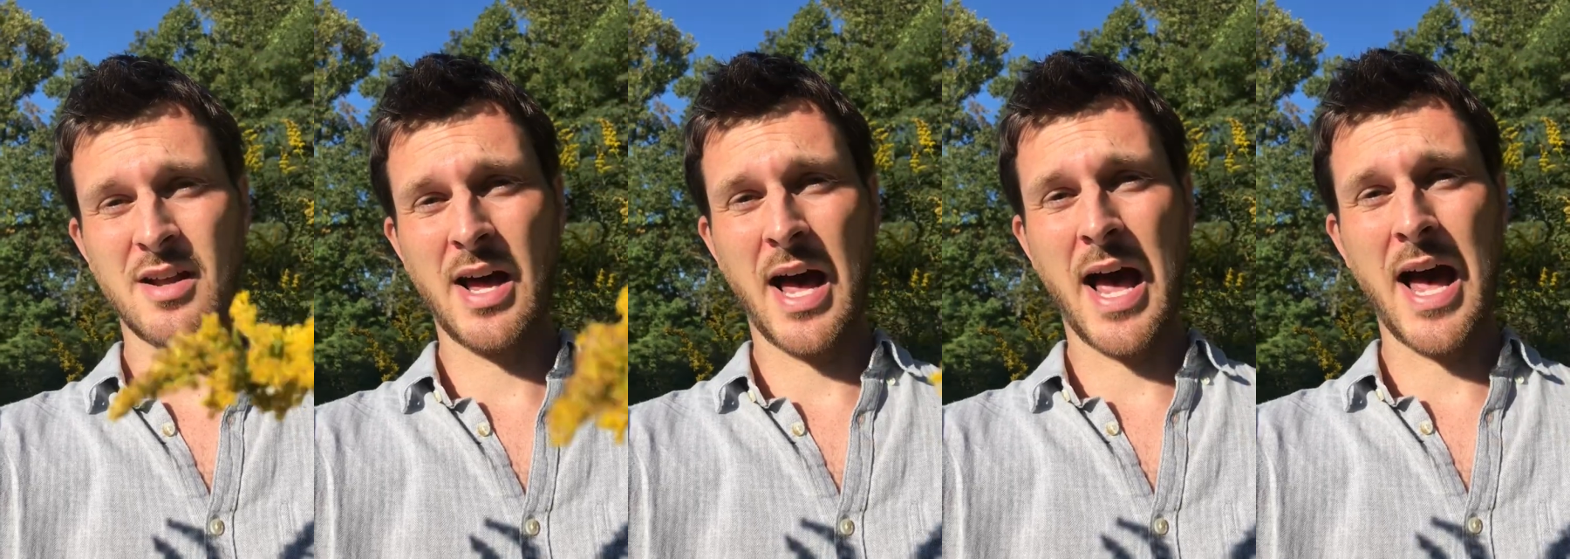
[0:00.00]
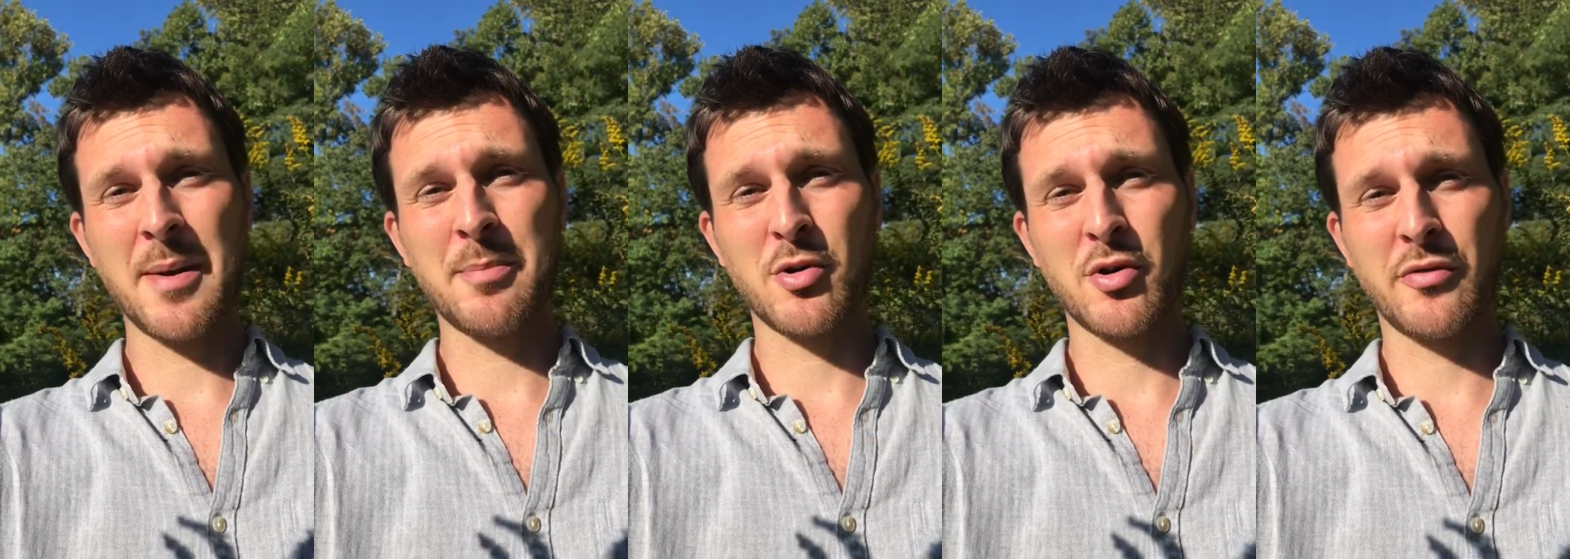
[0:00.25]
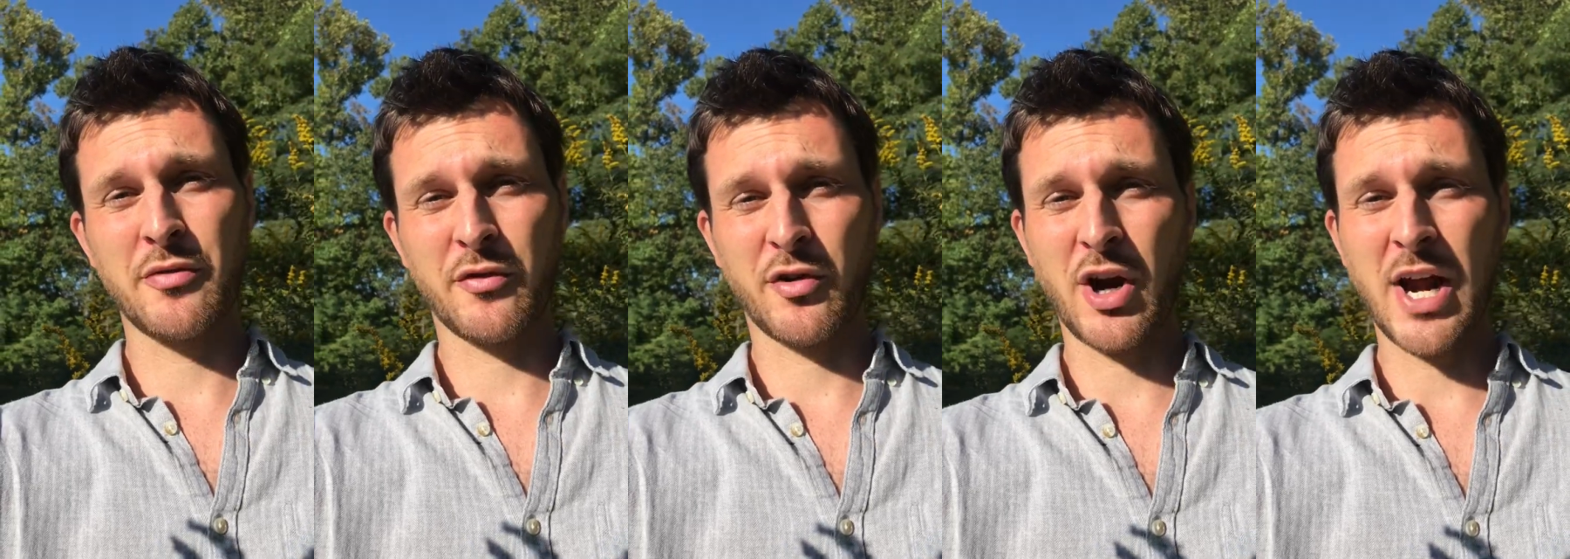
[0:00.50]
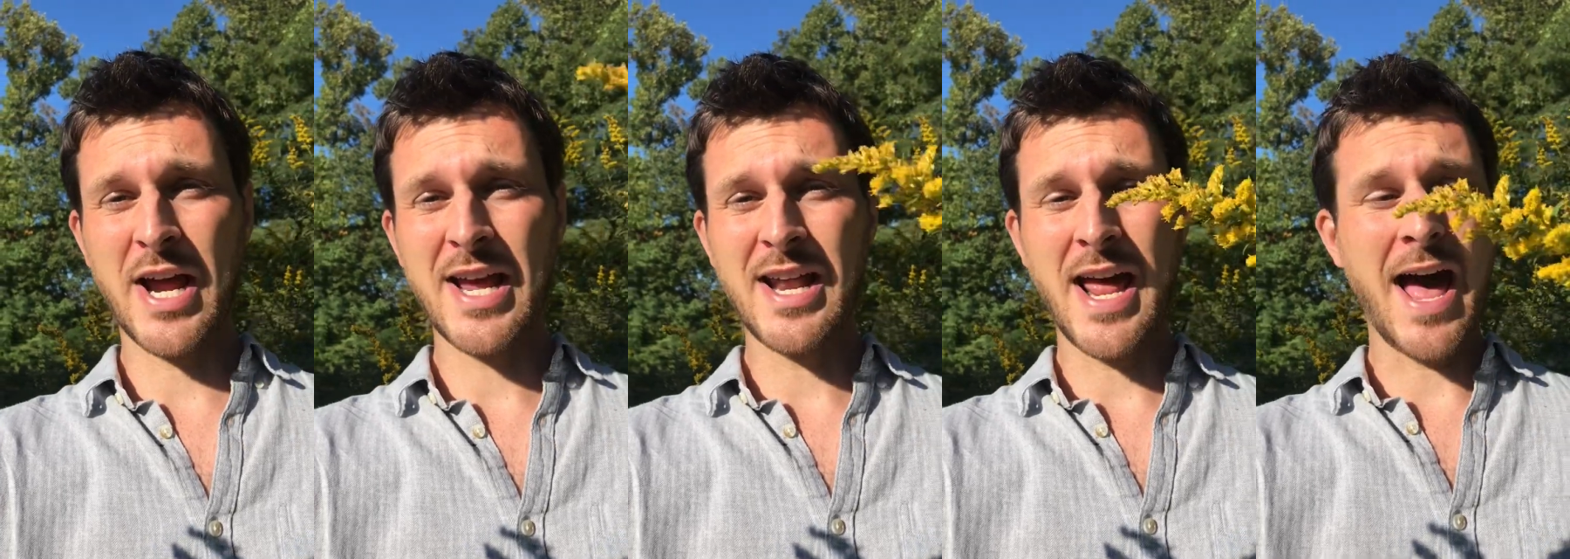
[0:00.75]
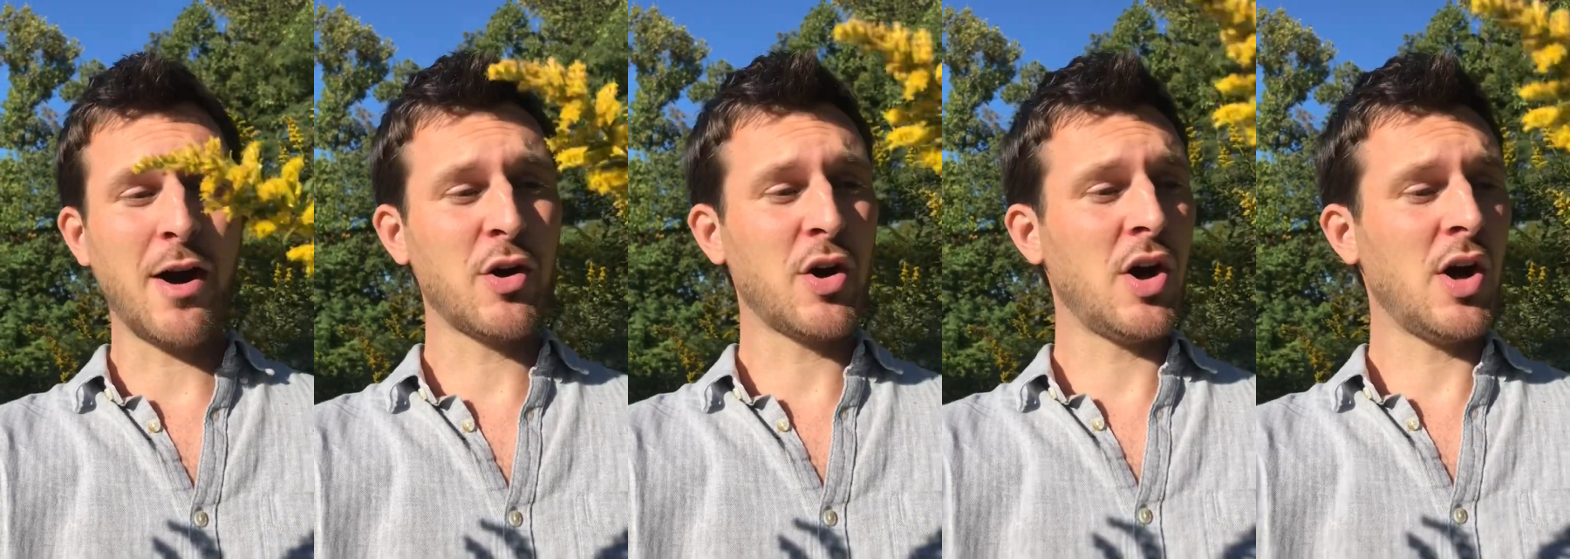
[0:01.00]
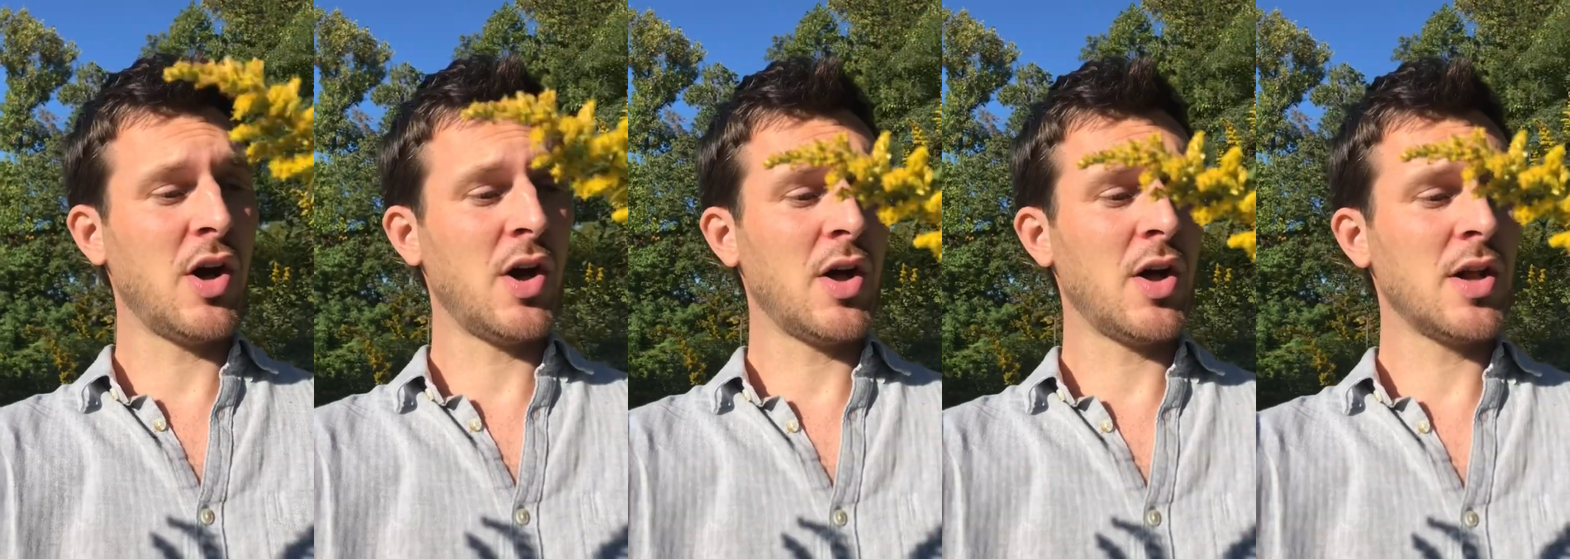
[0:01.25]
high proof grain
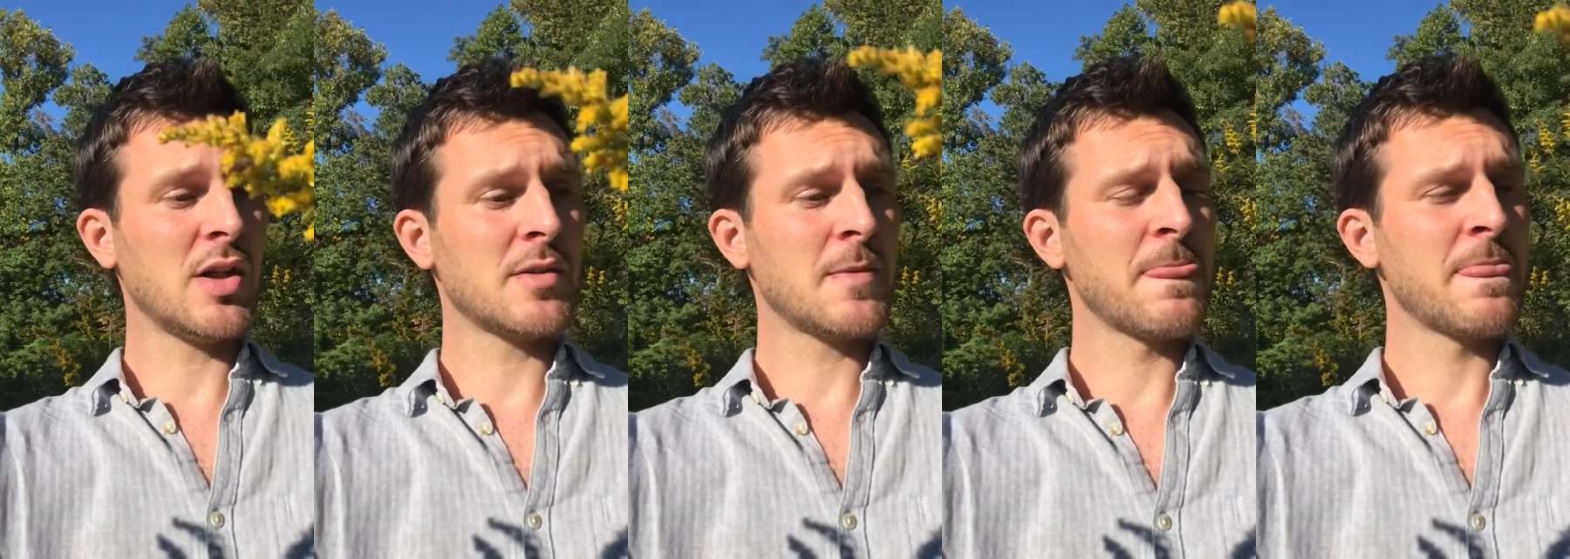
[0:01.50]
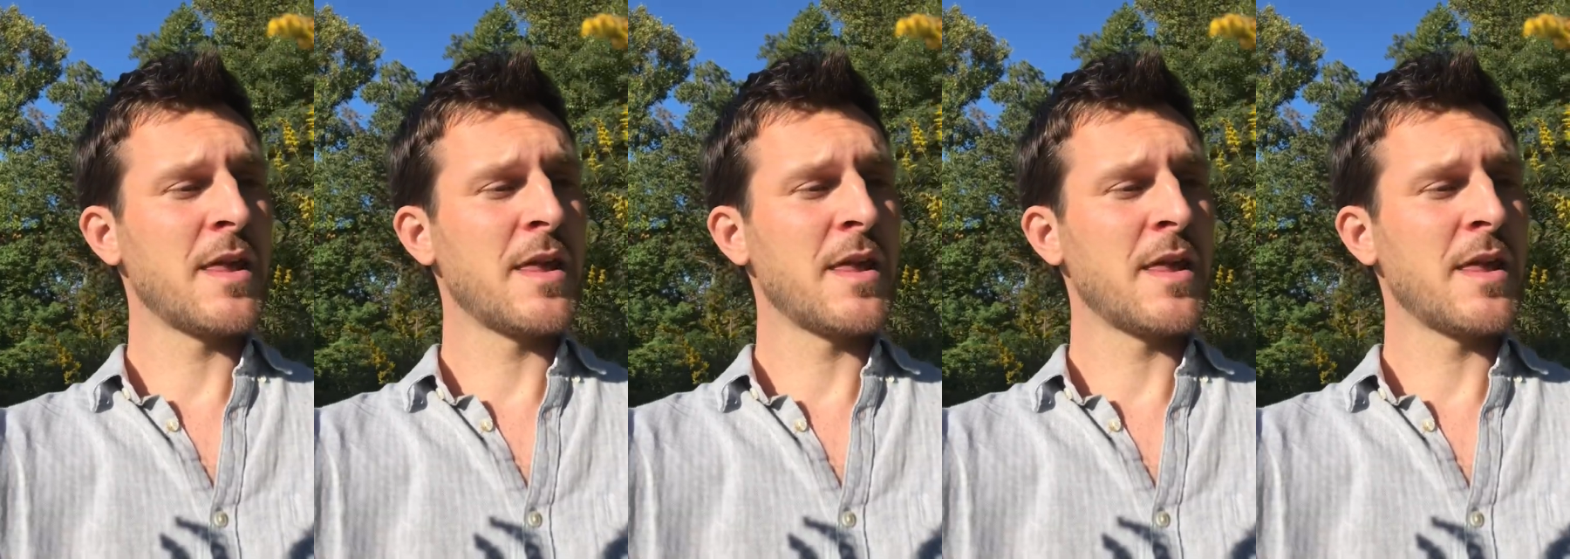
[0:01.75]
alcohol.